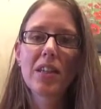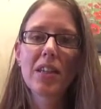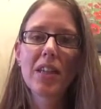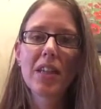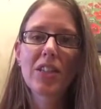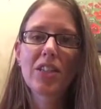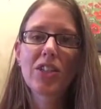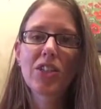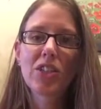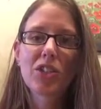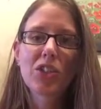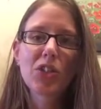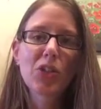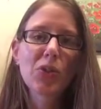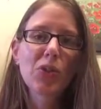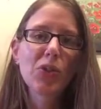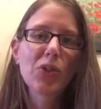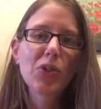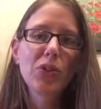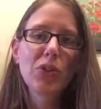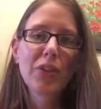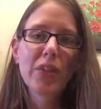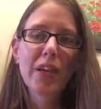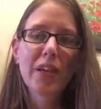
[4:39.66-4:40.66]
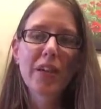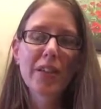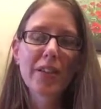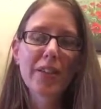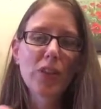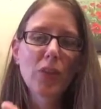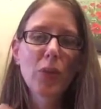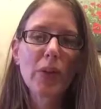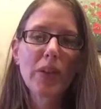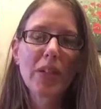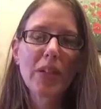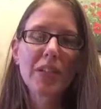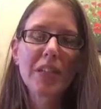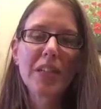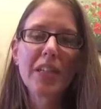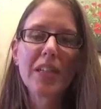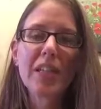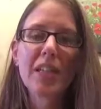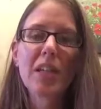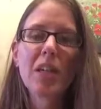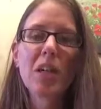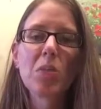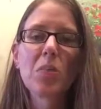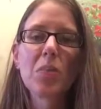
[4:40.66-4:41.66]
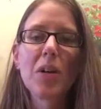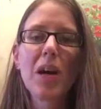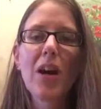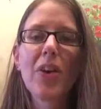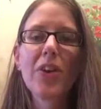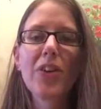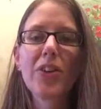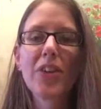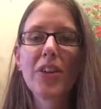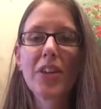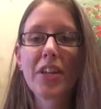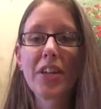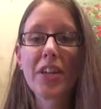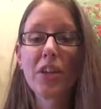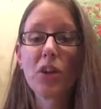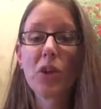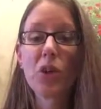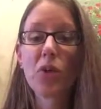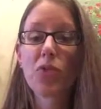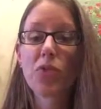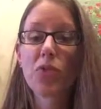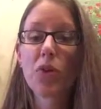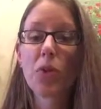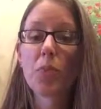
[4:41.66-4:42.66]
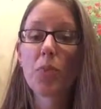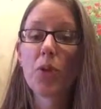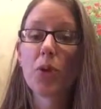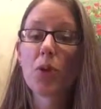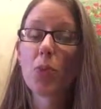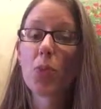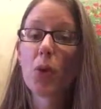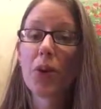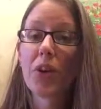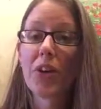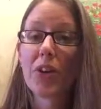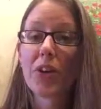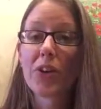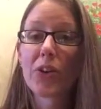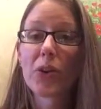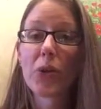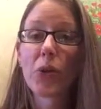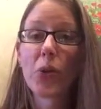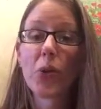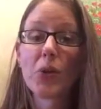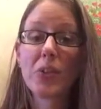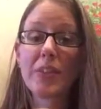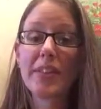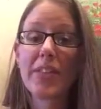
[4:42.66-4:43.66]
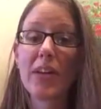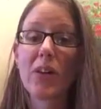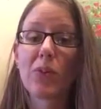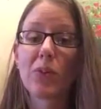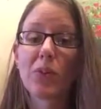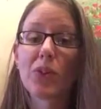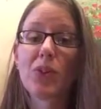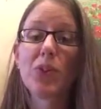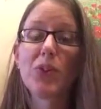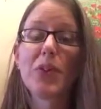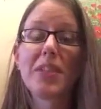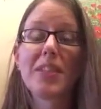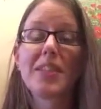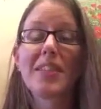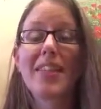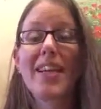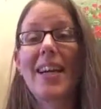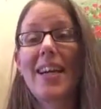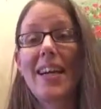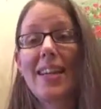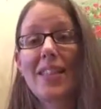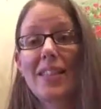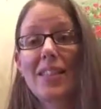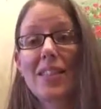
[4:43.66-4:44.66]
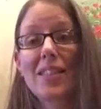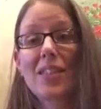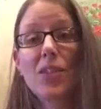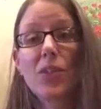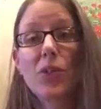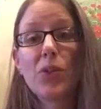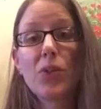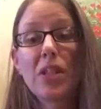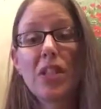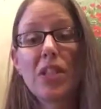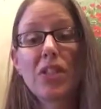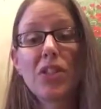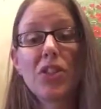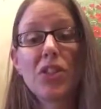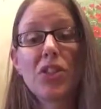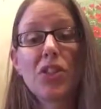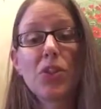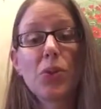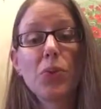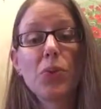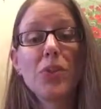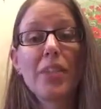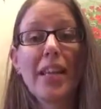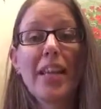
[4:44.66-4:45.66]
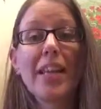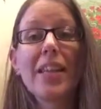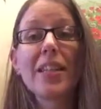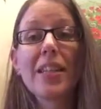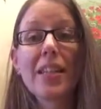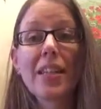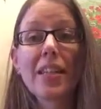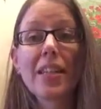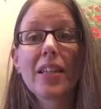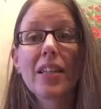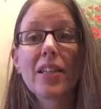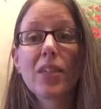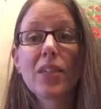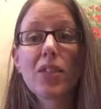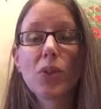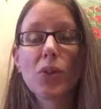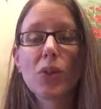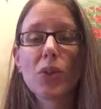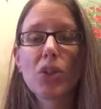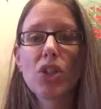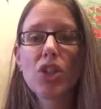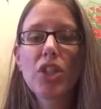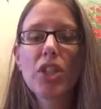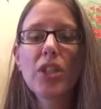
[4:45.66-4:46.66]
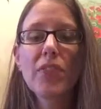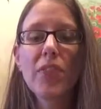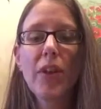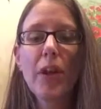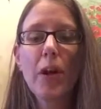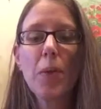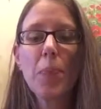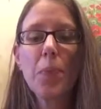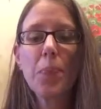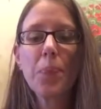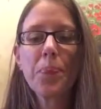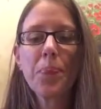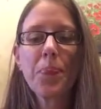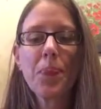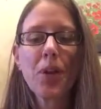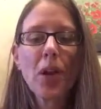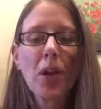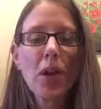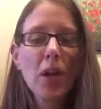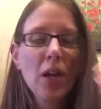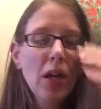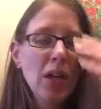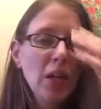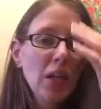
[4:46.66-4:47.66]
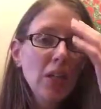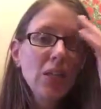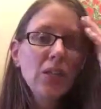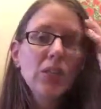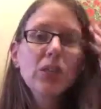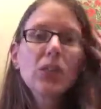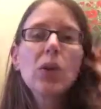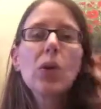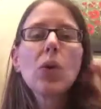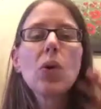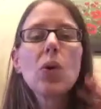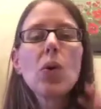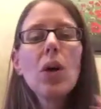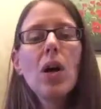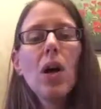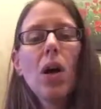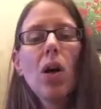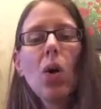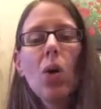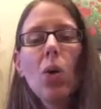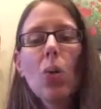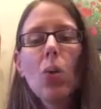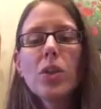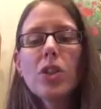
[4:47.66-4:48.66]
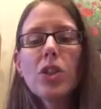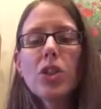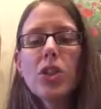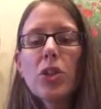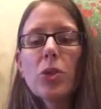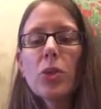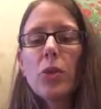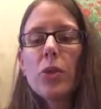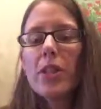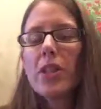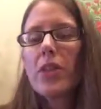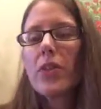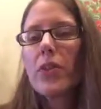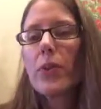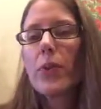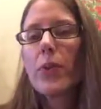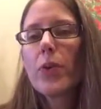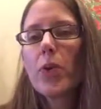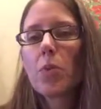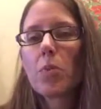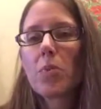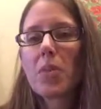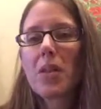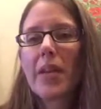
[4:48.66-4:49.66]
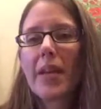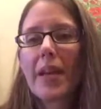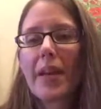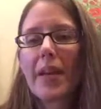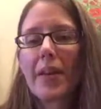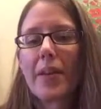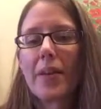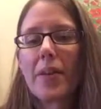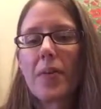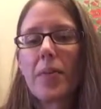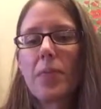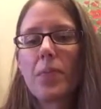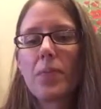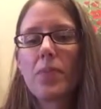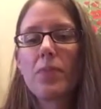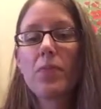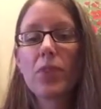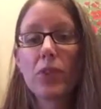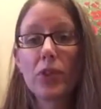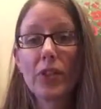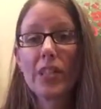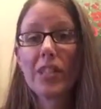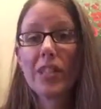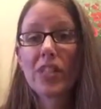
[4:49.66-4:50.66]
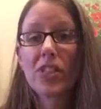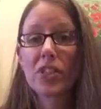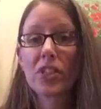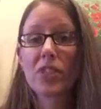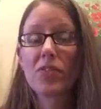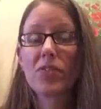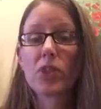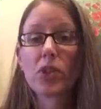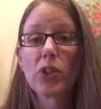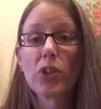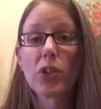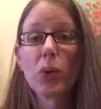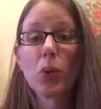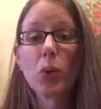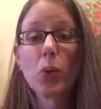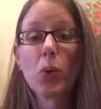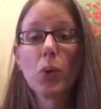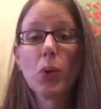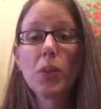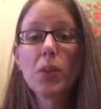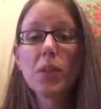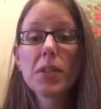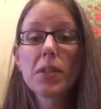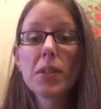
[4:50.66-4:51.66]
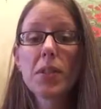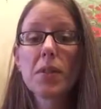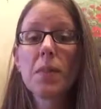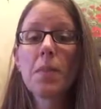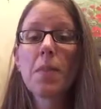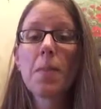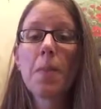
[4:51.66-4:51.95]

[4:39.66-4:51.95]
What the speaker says: I just showed you kind of quickly how you can go from your 1 year goal down to the tasks you need to do daily to achieve it. So once you work through your plan for each of your goals,